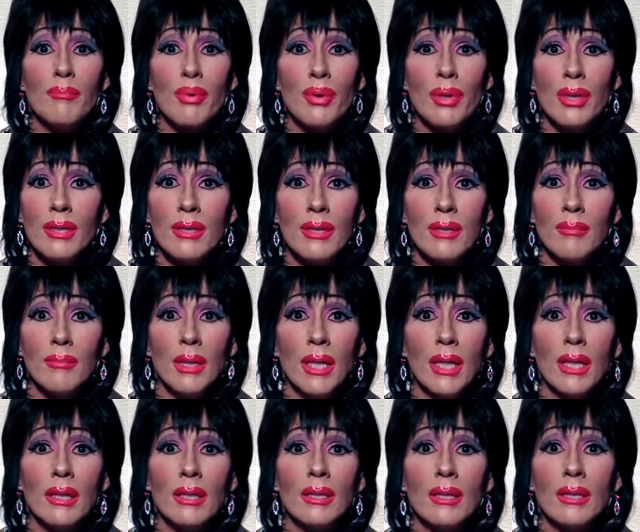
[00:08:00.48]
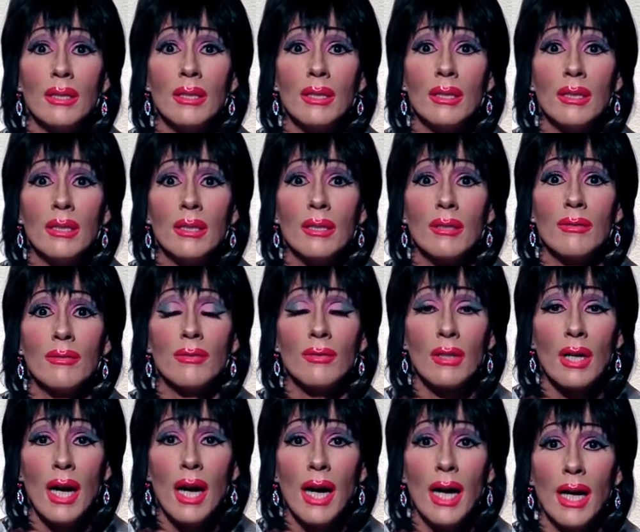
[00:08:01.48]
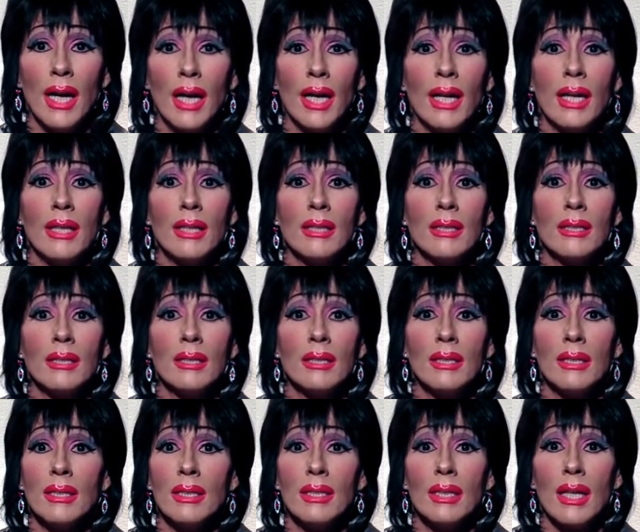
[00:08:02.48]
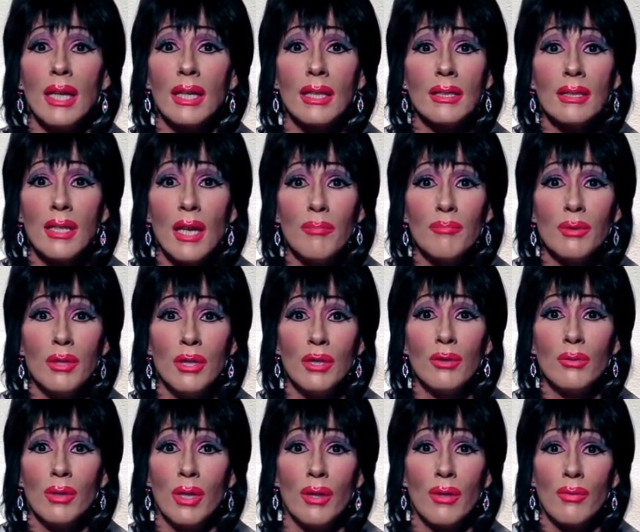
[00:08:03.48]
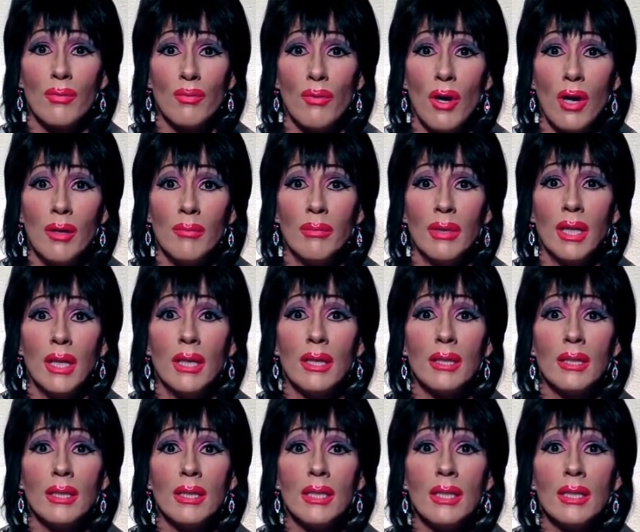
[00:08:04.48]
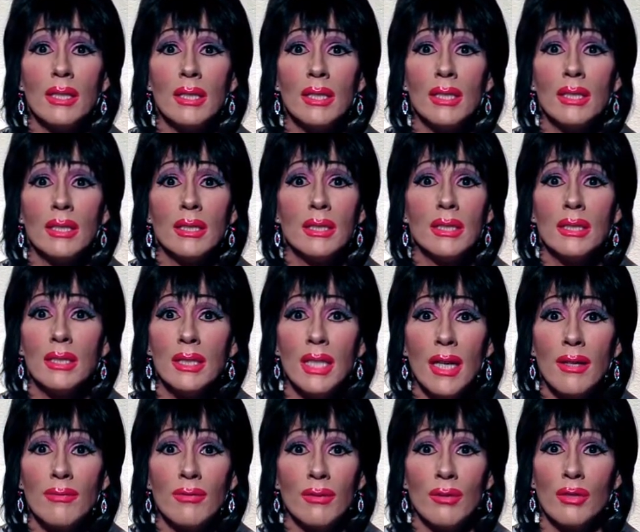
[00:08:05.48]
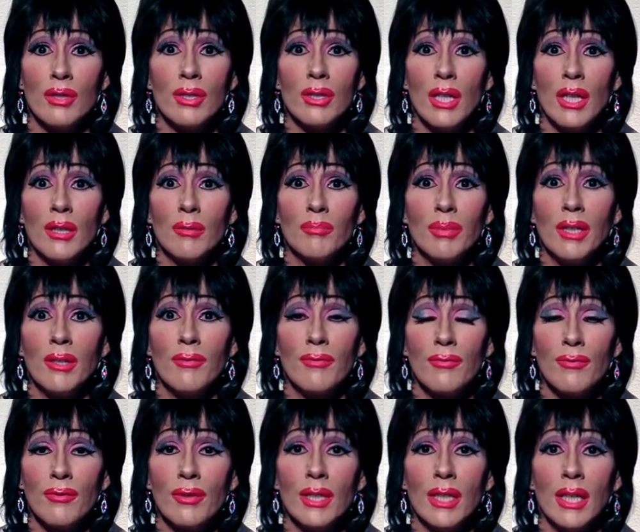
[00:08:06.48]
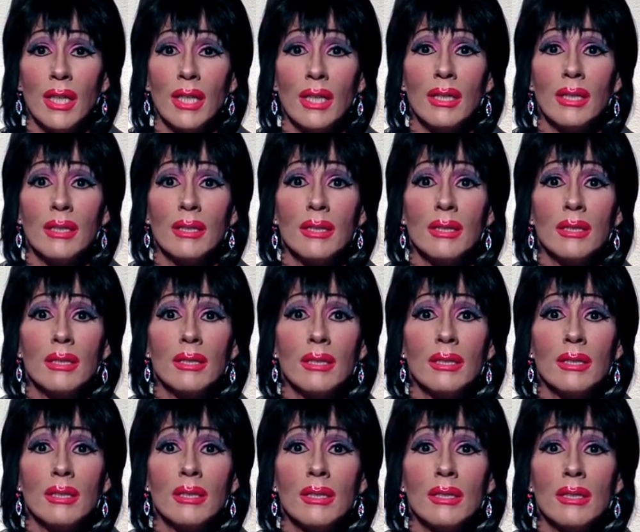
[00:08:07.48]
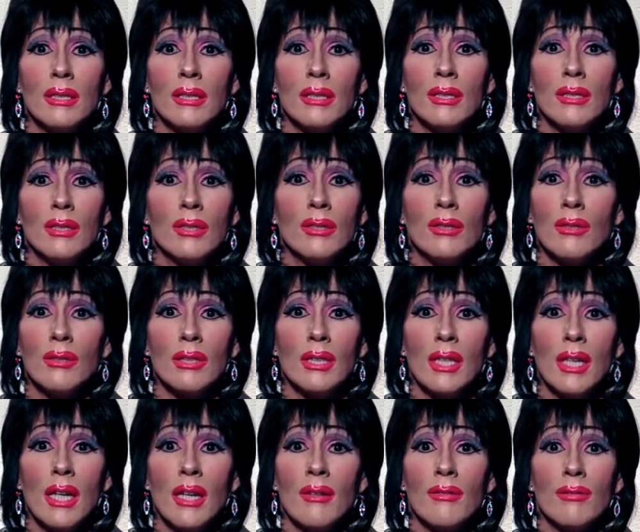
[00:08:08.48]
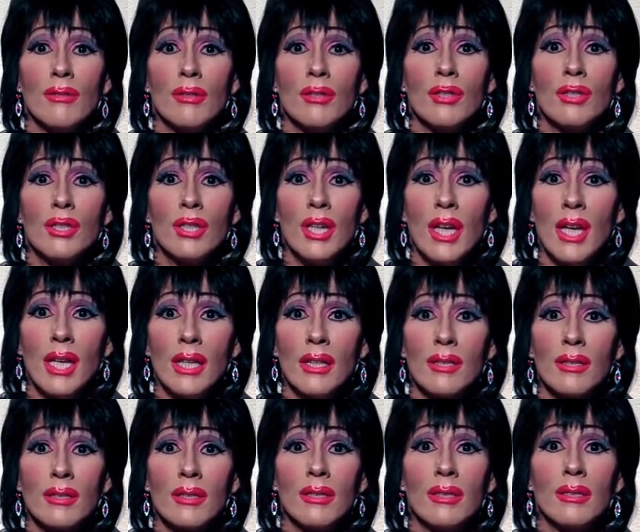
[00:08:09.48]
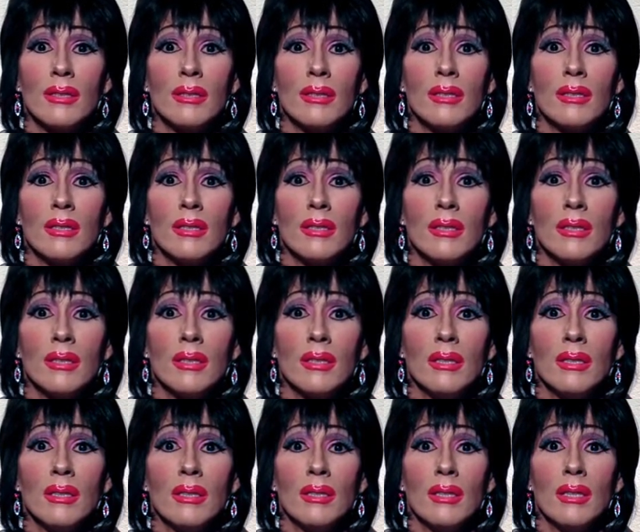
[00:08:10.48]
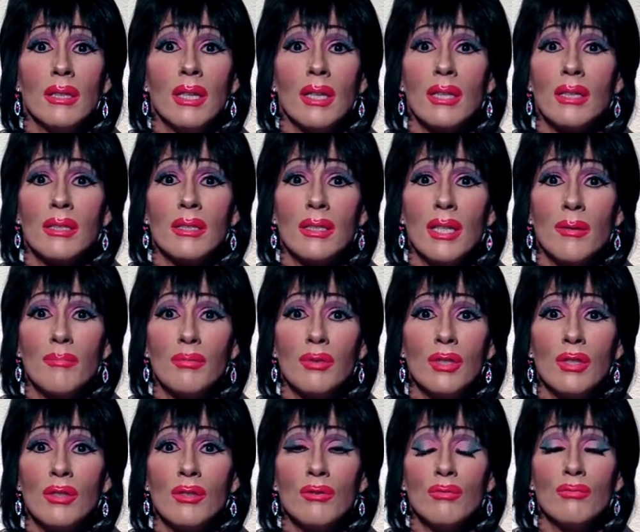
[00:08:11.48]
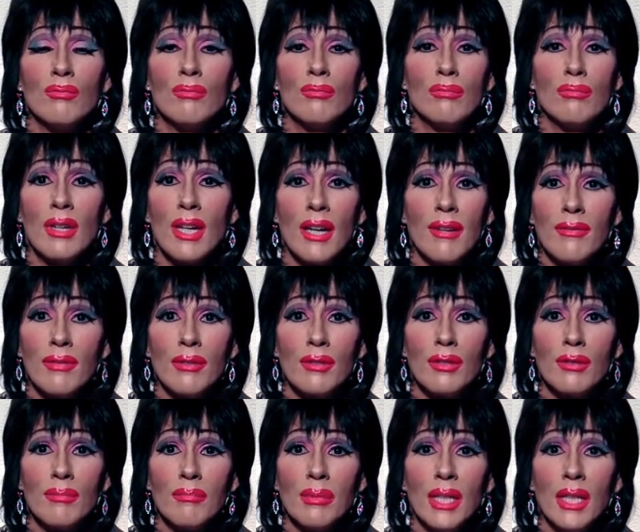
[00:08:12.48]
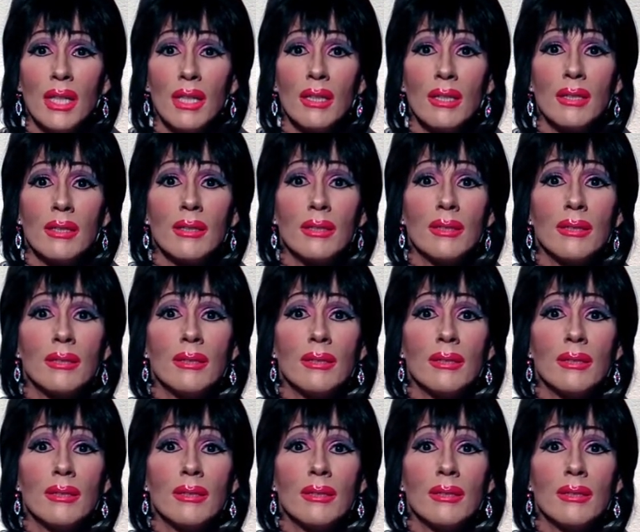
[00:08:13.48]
imprison me, for I, except you enthrall me, never shall be free, nor ever chaste, except you ravish me.